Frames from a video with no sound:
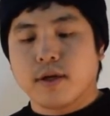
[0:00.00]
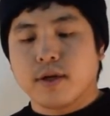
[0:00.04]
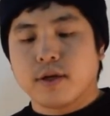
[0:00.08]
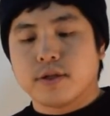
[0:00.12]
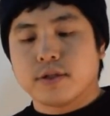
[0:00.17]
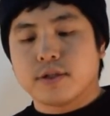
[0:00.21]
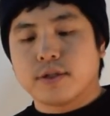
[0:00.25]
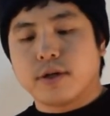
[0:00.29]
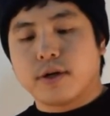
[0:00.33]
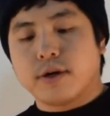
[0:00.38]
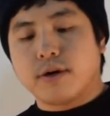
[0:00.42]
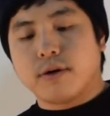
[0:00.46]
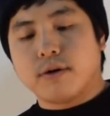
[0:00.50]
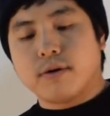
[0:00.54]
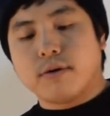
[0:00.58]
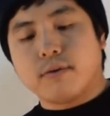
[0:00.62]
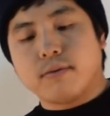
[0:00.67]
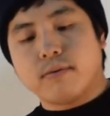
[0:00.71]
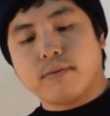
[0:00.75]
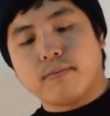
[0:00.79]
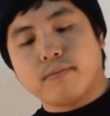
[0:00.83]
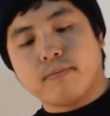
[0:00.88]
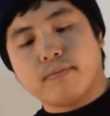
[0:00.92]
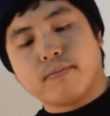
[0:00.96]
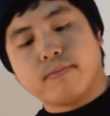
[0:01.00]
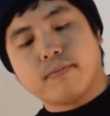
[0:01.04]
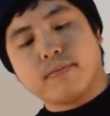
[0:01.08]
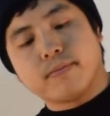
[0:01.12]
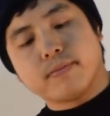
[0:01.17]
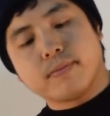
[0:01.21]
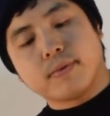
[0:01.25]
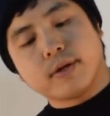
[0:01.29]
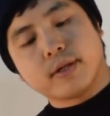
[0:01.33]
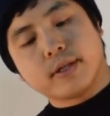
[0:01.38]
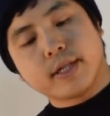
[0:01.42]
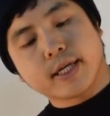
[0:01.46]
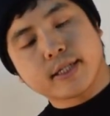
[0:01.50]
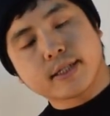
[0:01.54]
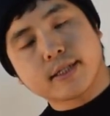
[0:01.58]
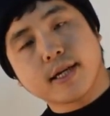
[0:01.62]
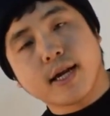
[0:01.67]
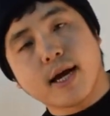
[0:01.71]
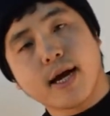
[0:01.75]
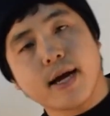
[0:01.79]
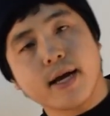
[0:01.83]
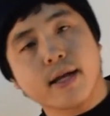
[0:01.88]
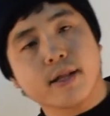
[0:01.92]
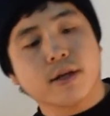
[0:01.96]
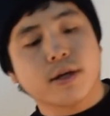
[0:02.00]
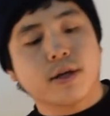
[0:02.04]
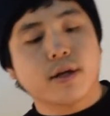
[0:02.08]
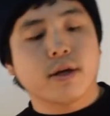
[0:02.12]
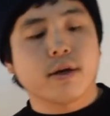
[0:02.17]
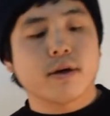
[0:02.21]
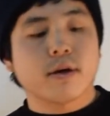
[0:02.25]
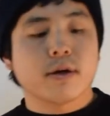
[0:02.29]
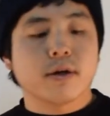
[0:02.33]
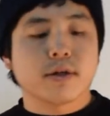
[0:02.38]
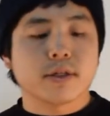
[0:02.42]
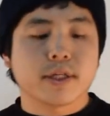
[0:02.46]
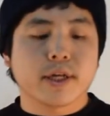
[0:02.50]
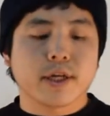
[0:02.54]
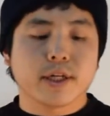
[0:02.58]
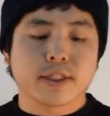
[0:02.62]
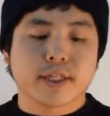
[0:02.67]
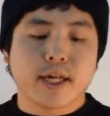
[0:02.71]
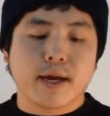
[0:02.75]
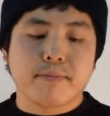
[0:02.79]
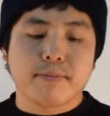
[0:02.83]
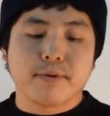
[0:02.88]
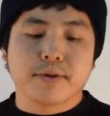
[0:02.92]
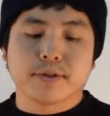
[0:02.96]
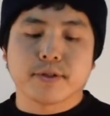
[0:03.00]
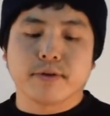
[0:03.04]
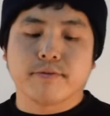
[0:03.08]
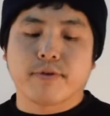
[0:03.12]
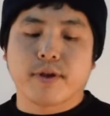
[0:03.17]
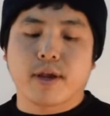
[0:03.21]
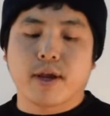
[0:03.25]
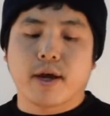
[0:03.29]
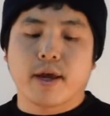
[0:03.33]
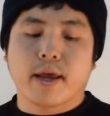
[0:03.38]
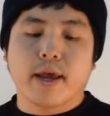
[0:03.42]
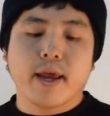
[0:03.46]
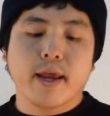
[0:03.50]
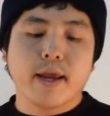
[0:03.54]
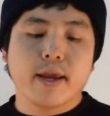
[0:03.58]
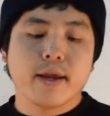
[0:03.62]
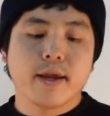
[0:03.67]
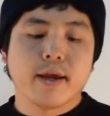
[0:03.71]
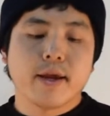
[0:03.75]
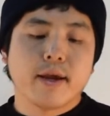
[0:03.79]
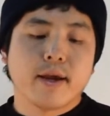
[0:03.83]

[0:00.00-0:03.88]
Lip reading: So next slide, here's the examples of TIA.